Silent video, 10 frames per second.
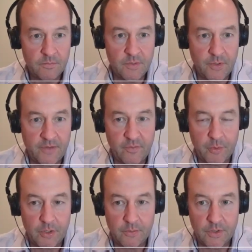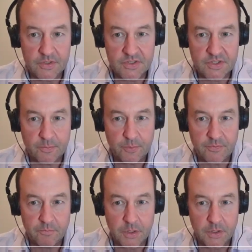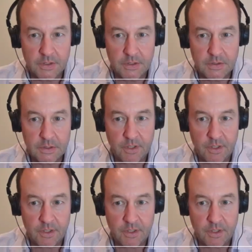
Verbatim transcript: people have a better relationship with money.